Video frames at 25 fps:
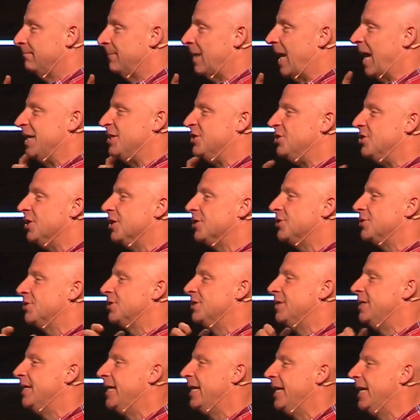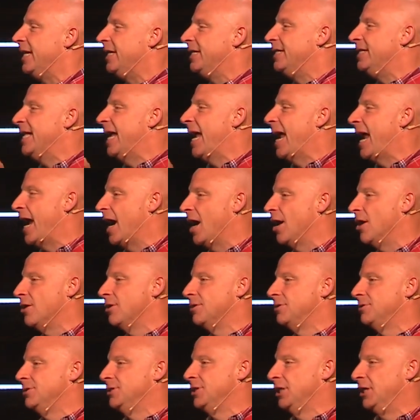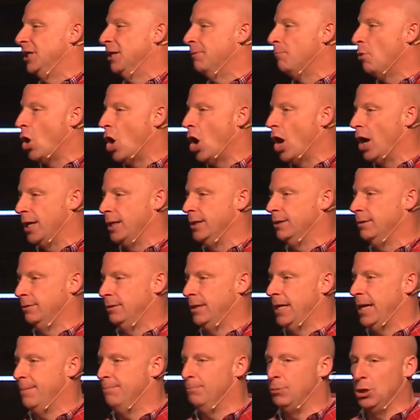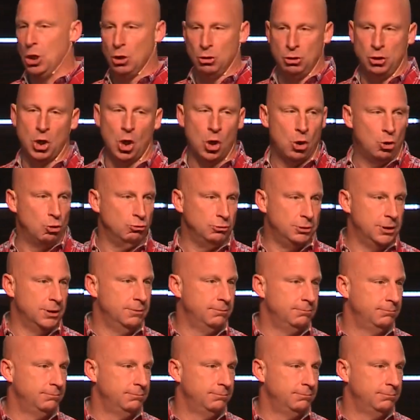I just need the air to come on and blow cold.